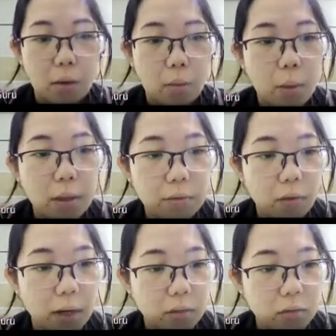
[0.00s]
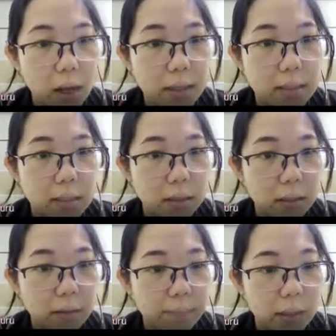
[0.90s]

when you write your answer